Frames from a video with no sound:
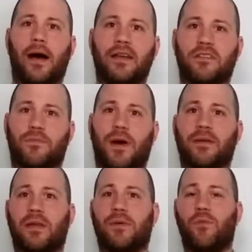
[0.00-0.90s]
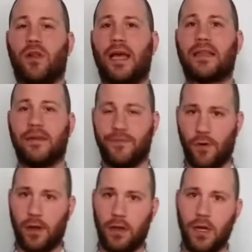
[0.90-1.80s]
You're probably going to be more likely to
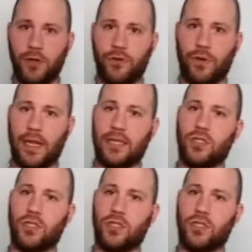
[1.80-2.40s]
fall doing that.